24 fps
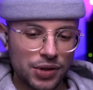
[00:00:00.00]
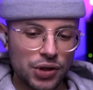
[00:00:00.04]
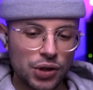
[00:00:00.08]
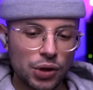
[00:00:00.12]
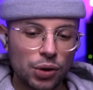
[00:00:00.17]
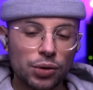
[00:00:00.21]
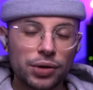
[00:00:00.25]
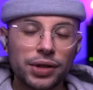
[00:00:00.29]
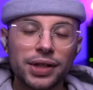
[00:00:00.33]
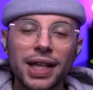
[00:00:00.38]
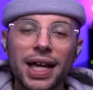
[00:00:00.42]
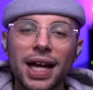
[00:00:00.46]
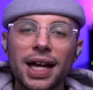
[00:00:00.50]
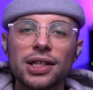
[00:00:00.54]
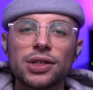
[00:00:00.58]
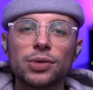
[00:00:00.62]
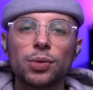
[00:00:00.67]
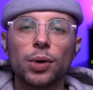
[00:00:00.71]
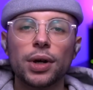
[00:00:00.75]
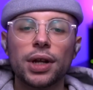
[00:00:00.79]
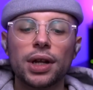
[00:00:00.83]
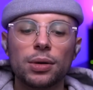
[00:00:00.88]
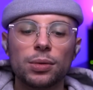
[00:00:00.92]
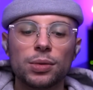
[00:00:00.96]
So that's
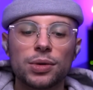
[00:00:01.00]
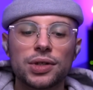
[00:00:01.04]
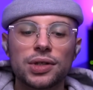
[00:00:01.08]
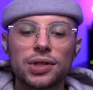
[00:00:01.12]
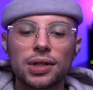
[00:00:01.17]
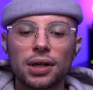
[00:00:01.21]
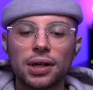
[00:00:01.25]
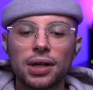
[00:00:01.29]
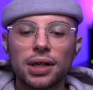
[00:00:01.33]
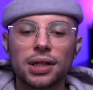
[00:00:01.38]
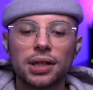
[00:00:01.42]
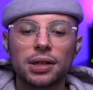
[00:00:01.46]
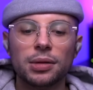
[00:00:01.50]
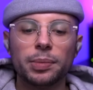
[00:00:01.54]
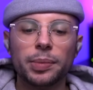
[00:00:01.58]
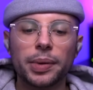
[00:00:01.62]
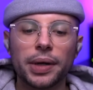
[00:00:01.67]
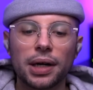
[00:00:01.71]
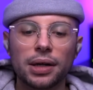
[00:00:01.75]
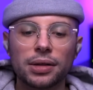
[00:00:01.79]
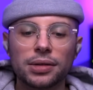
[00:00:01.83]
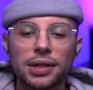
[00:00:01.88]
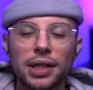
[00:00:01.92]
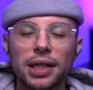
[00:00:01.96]
what I was talking
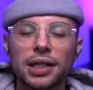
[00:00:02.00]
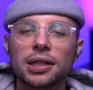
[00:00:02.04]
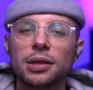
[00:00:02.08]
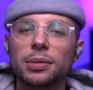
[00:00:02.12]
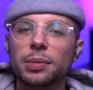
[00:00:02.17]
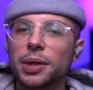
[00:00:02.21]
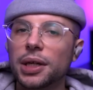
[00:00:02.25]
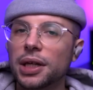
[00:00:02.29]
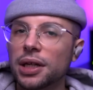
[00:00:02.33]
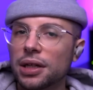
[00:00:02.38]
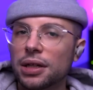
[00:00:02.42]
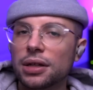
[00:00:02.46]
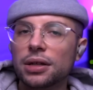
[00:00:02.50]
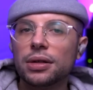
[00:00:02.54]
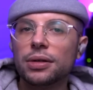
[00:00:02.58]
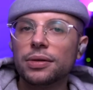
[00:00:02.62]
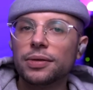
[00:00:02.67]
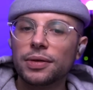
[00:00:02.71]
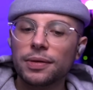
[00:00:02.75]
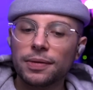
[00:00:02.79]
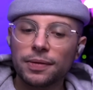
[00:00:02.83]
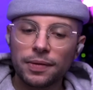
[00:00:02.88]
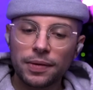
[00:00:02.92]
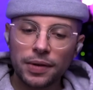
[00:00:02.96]
about at the beginning
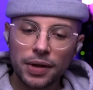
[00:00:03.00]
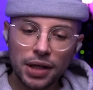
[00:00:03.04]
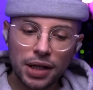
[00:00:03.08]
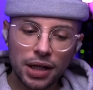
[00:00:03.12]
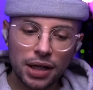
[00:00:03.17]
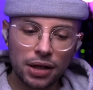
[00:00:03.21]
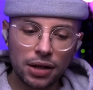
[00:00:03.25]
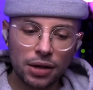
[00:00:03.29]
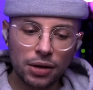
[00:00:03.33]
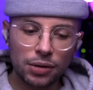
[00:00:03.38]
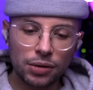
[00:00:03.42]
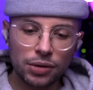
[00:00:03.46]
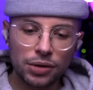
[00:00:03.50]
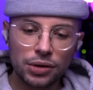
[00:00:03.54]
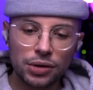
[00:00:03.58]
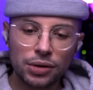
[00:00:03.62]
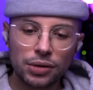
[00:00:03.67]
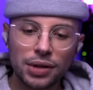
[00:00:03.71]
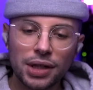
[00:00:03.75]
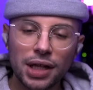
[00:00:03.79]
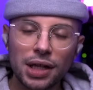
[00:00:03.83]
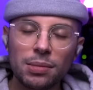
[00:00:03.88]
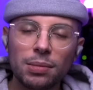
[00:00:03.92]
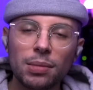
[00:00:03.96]
of the video. You
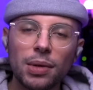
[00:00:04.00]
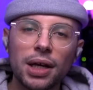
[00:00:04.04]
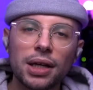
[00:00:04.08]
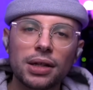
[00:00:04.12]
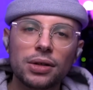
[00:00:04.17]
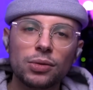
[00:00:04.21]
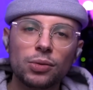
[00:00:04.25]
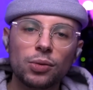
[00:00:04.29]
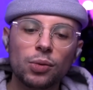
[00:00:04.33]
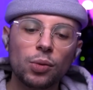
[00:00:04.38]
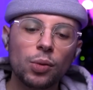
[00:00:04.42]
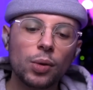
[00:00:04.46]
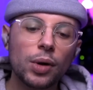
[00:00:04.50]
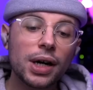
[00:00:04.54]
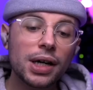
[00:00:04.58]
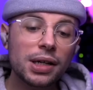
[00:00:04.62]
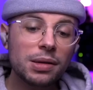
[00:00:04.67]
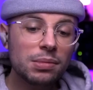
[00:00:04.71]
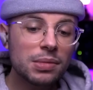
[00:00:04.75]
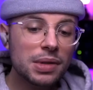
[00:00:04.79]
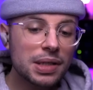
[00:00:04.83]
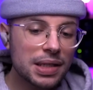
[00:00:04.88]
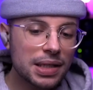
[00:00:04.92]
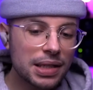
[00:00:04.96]
know, they made
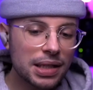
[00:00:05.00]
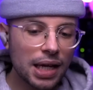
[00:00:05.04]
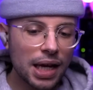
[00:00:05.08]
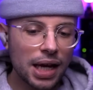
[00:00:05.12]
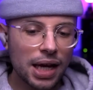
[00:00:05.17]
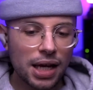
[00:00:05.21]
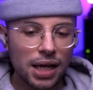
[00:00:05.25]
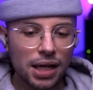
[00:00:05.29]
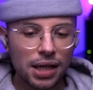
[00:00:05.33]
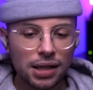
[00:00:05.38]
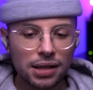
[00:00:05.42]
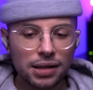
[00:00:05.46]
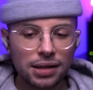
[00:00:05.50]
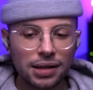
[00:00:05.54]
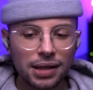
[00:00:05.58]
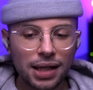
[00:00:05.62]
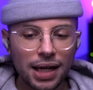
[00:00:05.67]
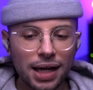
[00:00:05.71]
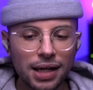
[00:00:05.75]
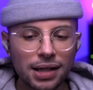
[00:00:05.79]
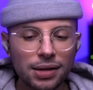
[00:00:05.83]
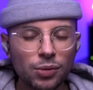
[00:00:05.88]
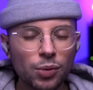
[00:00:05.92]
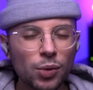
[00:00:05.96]
one mistake
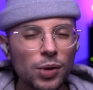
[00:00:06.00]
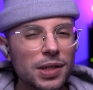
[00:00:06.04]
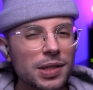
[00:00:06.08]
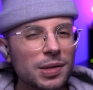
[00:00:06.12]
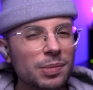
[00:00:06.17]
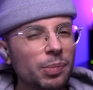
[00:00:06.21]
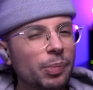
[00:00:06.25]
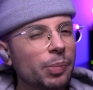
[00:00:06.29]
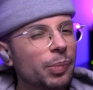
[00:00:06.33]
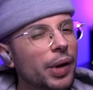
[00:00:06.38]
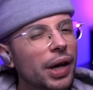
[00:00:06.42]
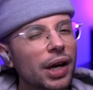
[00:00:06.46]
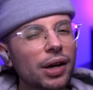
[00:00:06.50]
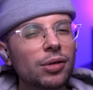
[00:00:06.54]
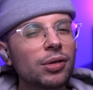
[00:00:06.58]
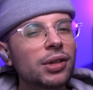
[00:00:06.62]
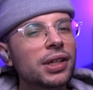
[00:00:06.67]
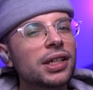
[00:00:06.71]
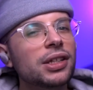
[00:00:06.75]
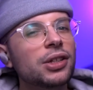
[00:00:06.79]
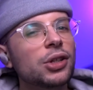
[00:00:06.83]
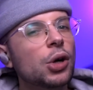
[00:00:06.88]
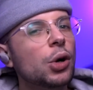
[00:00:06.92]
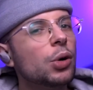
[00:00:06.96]
that was
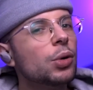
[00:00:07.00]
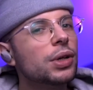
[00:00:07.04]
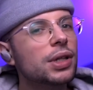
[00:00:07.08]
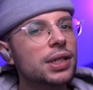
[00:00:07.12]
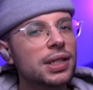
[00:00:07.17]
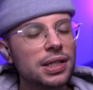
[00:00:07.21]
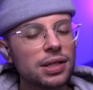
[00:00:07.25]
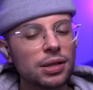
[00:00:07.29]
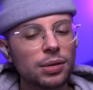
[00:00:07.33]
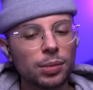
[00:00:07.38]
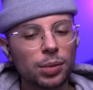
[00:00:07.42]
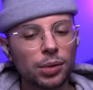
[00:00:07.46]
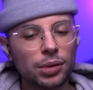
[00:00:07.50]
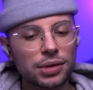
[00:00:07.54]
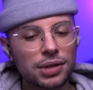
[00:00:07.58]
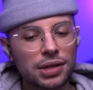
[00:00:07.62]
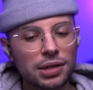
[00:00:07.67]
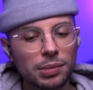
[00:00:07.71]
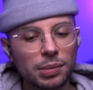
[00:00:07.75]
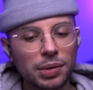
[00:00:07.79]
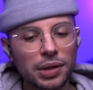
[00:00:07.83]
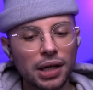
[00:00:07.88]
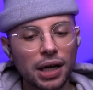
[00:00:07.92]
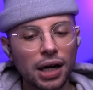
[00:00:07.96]
barely noticeable,
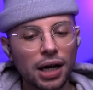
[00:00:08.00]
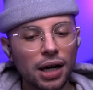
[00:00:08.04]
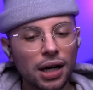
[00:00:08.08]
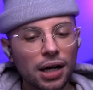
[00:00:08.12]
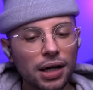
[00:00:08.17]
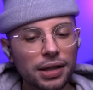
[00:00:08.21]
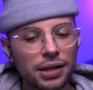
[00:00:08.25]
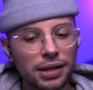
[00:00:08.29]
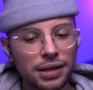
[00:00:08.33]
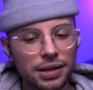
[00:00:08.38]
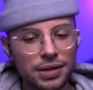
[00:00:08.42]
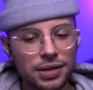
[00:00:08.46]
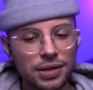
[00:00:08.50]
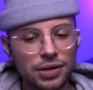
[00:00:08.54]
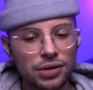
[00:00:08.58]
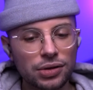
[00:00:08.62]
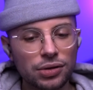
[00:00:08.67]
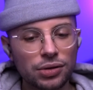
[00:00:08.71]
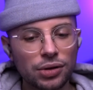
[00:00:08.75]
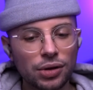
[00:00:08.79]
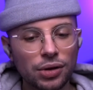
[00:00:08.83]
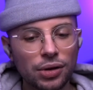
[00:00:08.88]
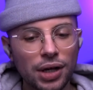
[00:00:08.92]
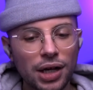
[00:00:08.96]
to be honest.
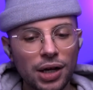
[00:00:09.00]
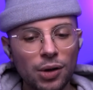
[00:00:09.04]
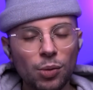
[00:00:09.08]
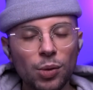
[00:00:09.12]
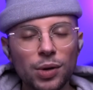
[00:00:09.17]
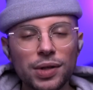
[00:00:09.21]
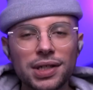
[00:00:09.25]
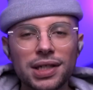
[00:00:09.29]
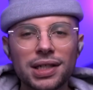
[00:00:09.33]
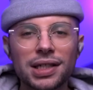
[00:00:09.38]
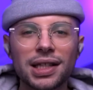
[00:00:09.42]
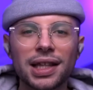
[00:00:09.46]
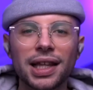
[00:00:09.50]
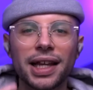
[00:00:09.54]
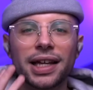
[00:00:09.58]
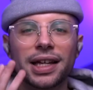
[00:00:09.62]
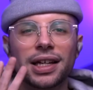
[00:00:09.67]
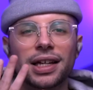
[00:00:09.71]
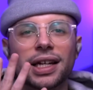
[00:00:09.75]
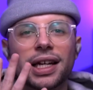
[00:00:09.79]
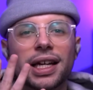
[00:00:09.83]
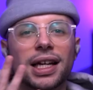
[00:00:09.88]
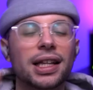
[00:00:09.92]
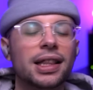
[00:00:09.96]
You know, it wasn't
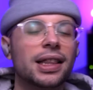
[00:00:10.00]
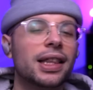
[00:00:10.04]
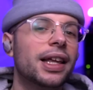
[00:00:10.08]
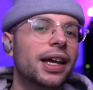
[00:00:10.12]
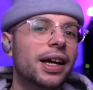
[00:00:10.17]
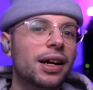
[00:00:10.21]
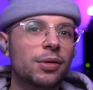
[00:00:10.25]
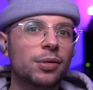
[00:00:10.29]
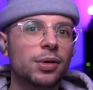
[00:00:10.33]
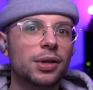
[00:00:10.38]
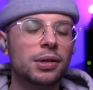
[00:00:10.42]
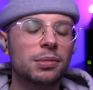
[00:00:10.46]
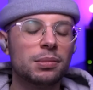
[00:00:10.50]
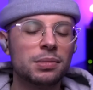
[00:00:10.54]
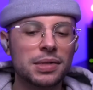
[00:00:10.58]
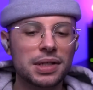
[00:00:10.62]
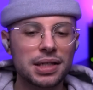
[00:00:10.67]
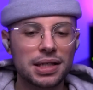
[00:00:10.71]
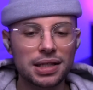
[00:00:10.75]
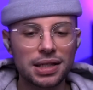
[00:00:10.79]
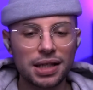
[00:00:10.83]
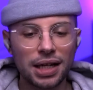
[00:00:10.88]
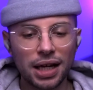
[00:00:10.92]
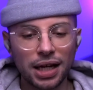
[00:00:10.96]
like a glaring
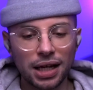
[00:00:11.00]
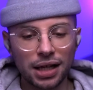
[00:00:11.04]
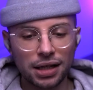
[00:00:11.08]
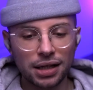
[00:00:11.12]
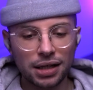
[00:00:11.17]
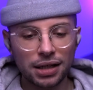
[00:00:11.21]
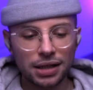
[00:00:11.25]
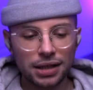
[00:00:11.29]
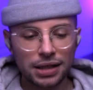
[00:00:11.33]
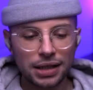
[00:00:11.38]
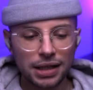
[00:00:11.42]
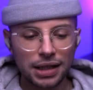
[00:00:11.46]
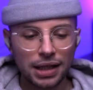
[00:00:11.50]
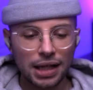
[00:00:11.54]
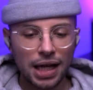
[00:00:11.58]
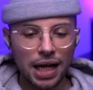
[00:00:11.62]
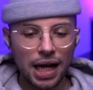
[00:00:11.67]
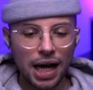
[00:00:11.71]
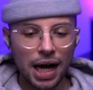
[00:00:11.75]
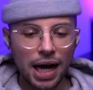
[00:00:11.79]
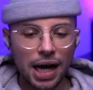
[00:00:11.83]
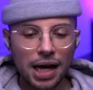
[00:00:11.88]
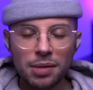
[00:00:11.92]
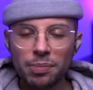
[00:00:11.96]
mistake.
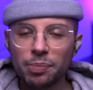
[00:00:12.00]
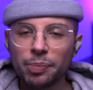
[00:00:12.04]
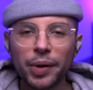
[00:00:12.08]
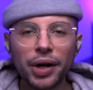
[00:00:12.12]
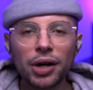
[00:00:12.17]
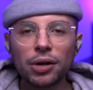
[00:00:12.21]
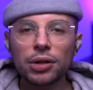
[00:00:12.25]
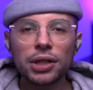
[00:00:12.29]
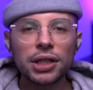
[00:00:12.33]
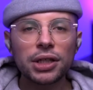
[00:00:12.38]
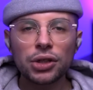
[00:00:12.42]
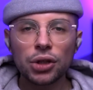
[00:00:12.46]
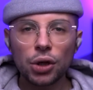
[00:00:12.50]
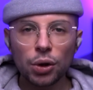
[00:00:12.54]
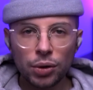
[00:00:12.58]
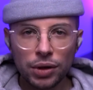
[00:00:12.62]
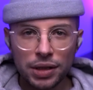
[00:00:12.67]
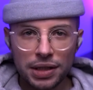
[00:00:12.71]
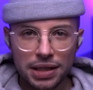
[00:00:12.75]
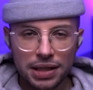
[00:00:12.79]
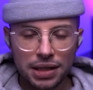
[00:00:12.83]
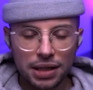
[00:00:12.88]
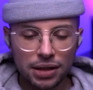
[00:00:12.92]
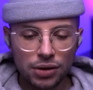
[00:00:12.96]
I barely
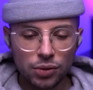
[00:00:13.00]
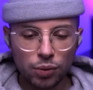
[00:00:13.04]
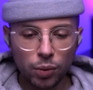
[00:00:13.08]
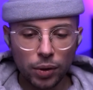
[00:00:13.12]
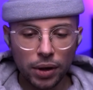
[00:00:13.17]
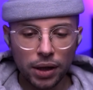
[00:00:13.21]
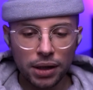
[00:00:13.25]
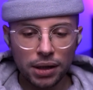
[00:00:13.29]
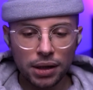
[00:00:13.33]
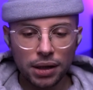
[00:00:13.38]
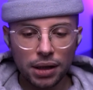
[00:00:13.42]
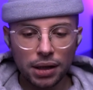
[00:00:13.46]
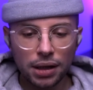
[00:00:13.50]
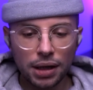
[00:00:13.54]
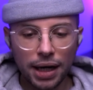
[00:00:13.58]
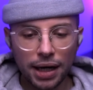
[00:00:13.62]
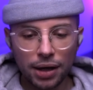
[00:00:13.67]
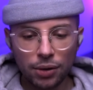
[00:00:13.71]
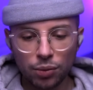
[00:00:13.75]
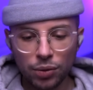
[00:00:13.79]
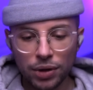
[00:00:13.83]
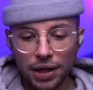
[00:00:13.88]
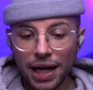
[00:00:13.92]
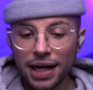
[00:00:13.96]
noticed it when
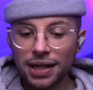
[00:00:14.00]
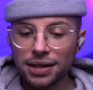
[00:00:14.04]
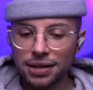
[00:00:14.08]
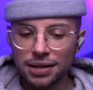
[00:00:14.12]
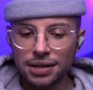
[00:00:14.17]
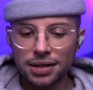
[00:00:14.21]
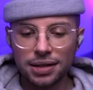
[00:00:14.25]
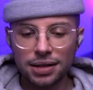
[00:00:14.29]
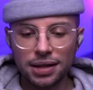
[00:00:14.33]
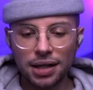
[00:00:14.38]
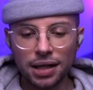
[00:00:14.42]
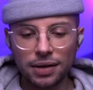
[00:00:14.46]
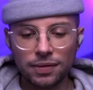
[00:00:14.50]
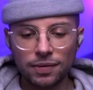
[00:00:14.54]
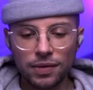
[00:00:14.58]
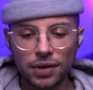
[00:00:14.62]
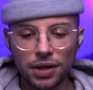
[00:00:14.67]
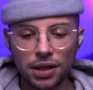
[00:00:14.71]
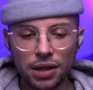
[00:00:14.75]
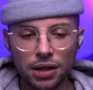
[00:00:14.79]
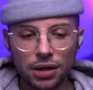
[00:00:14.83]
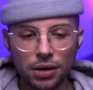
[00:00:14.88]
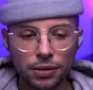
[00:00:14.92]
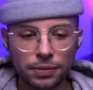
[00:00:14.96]
I reacted to that
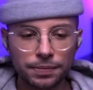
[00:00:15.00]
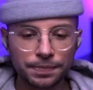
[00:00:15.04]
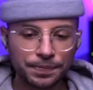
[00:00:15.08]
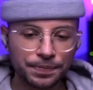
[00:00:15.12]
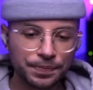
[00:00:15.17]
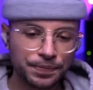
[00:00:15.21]
video.